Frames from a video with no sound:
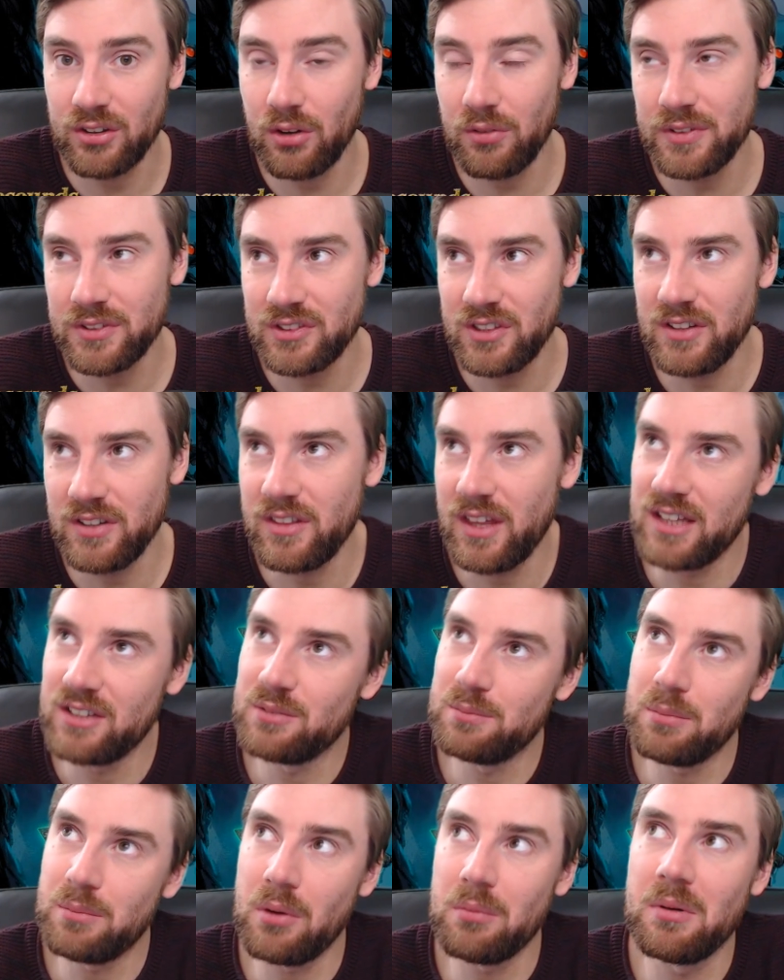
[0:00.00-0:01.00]
Obviously
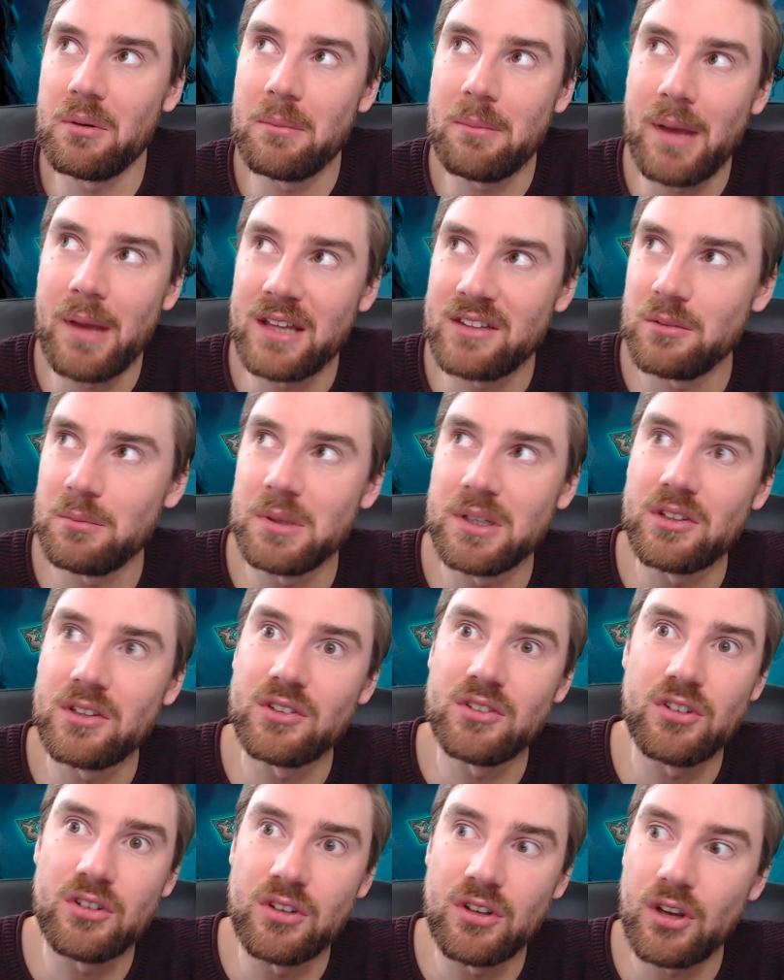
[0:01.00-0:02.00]
that's probably better
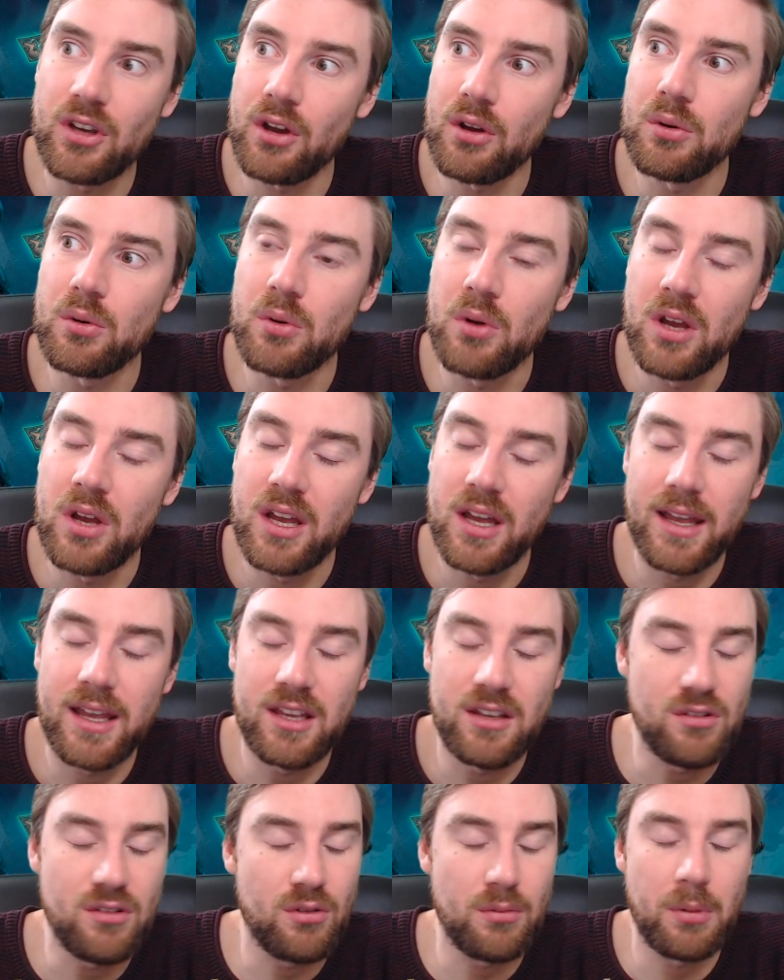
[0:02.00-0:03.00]
because you can go
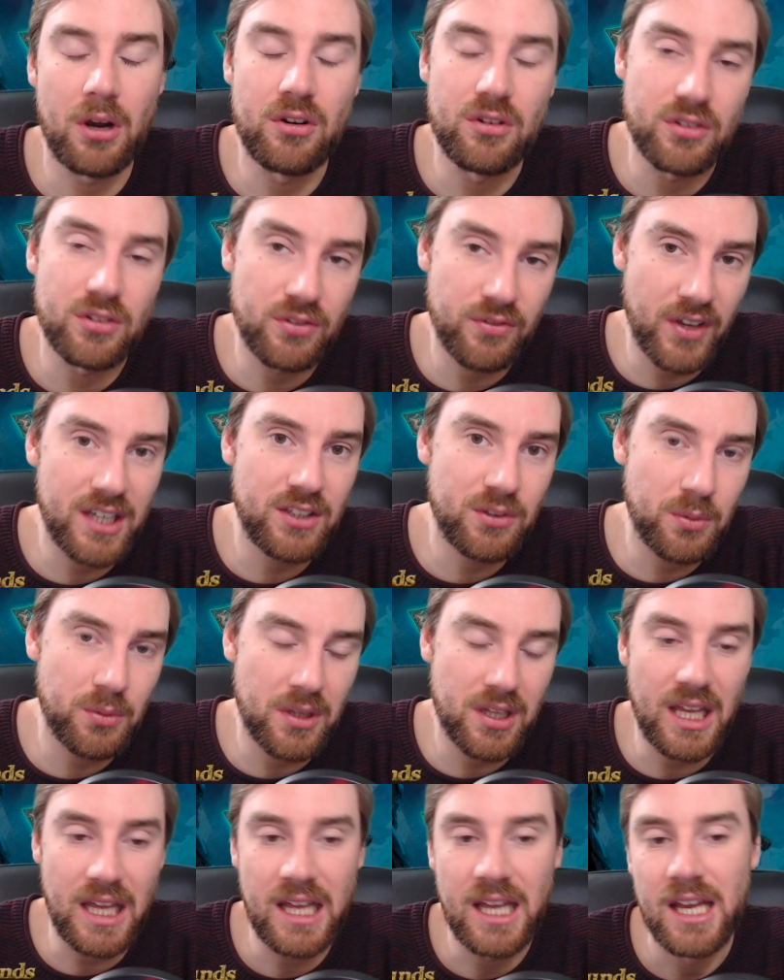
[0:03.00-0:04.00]
hit your opponent's face
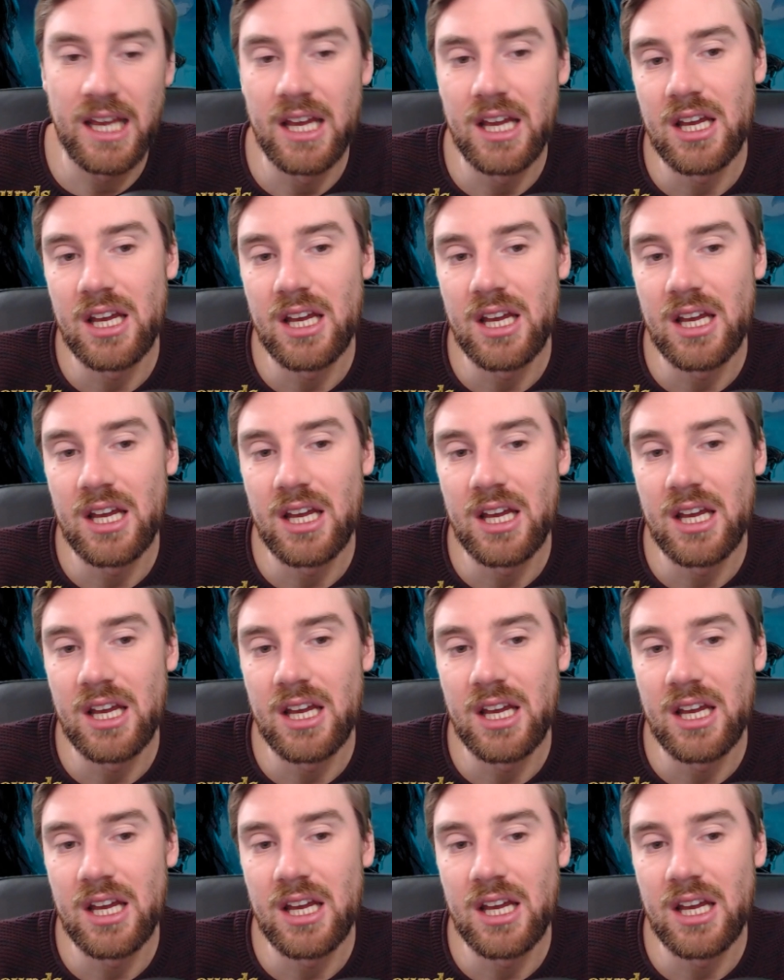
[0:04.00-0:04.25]
with it,